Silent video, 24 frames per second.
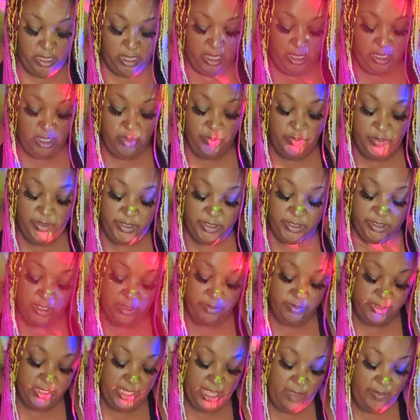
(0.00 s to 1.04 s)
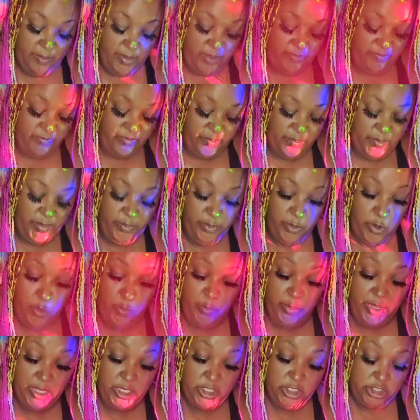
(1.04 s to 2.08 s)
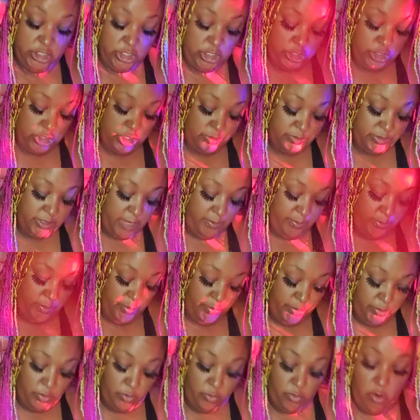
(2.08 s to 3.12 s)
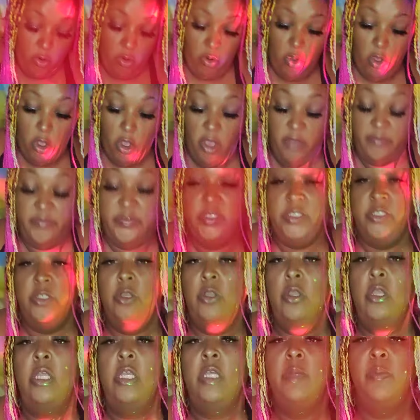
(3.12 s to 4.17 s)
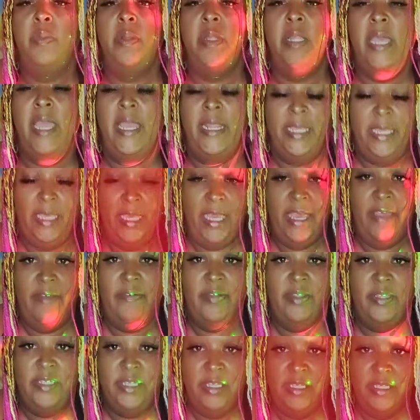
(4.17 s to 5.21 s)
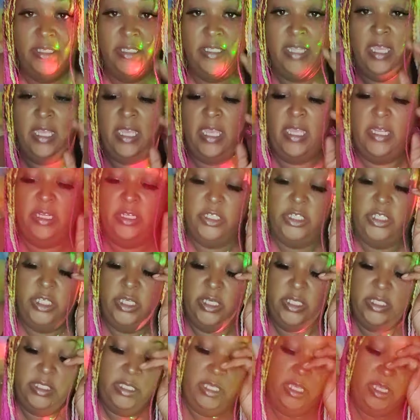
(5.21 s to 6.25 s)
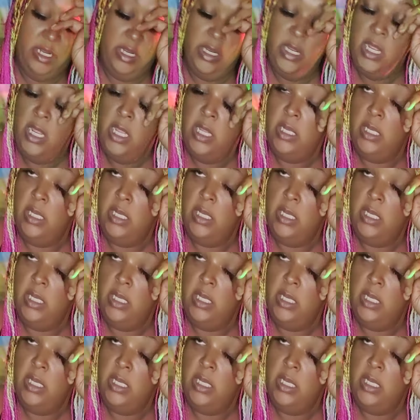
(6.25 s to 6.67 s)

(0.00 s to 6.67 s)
It could be some type of probation, some type of parole officer planning evidence. That energy is here.